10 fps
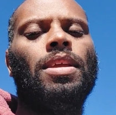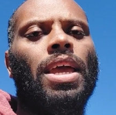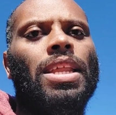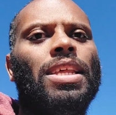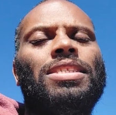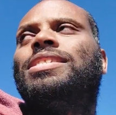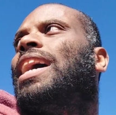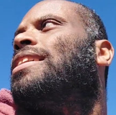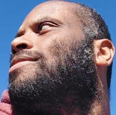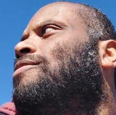And it's
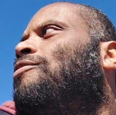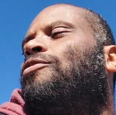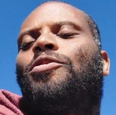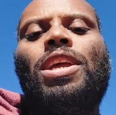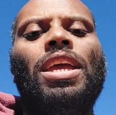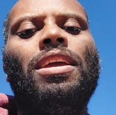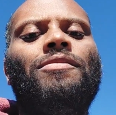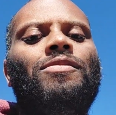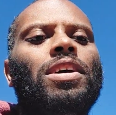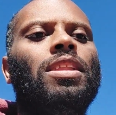that freeing
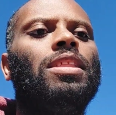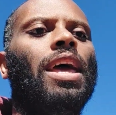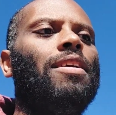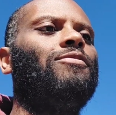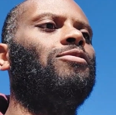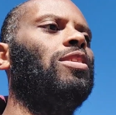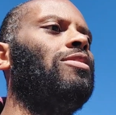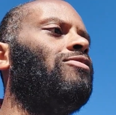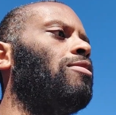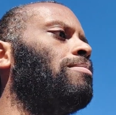feeling, that free
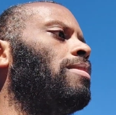from